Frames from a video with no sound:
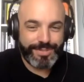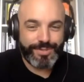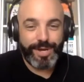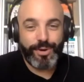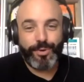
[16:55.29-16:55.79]

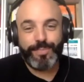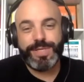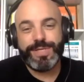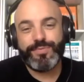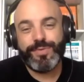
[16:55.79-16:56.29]
So I hope
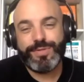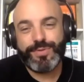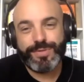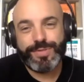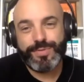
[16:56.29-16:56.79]
these
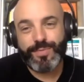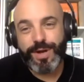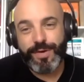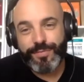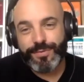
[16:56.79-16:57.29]
resources were
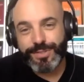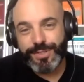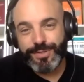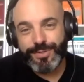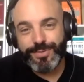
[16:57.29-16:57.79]
helpful to
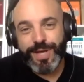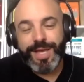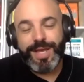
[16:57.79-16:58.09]
you